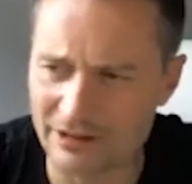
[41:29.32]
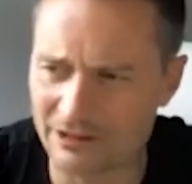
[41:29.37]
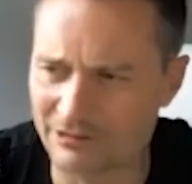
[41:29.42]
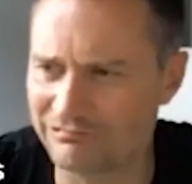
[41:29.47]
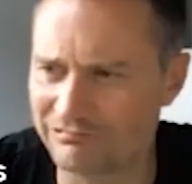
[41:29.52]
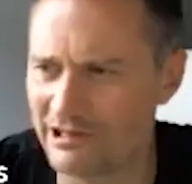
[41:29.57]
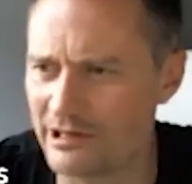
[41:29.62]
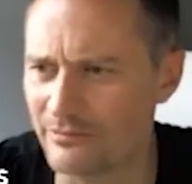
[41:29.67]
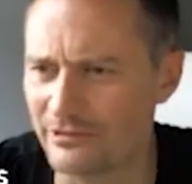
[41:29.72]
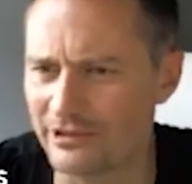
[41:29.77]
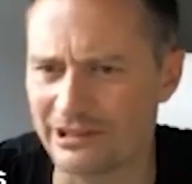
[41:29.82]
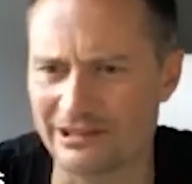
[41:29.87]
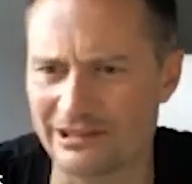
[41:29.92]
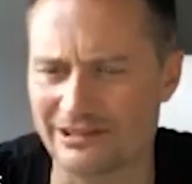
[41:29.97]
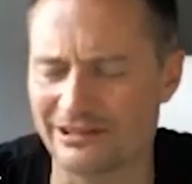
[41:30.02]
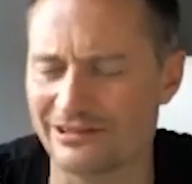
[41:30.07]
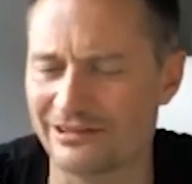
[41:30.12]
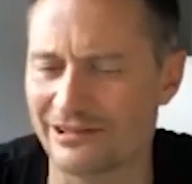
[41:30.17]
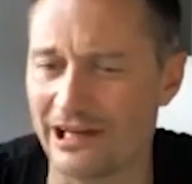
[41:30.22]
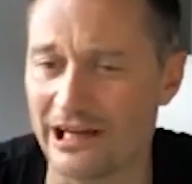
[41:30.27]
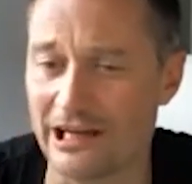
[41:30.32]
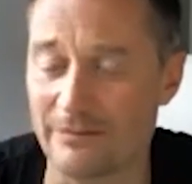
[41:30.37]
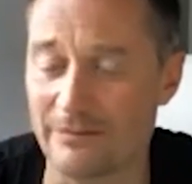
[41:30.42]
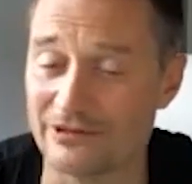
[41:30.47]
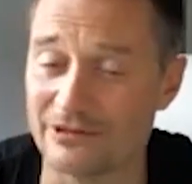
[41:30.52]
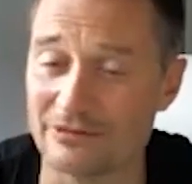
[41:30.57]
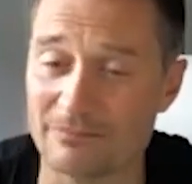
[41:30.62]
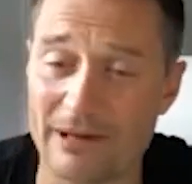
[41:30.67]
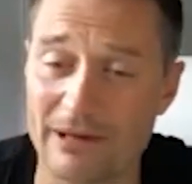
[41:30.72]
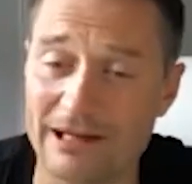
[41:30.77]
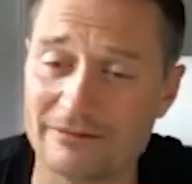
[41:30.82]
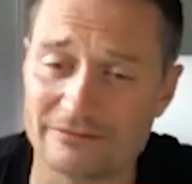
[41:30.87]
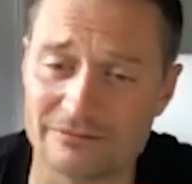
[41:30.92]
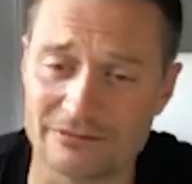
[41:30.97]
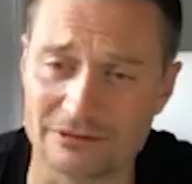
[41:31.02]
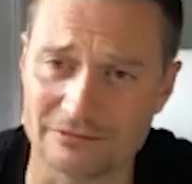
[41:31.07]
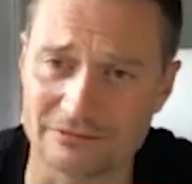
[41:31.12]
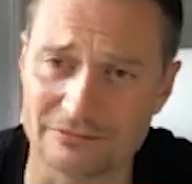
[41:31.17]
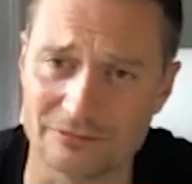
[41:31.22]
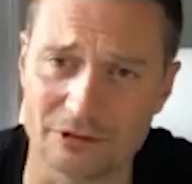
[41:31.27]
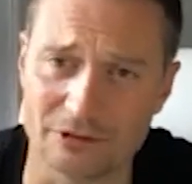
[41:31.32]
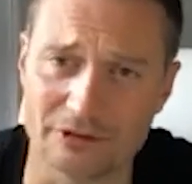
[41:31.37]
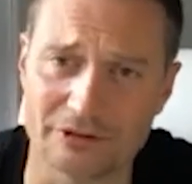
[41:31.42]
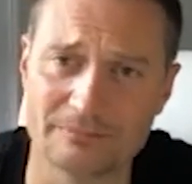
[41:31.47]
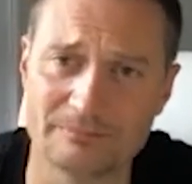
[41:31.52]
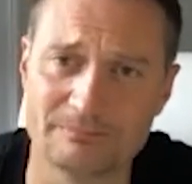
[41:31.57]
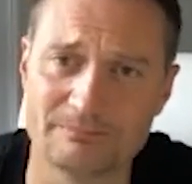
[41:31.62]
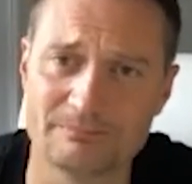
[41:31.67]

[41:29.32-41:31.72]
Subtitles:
treatment is the same as a painful foot.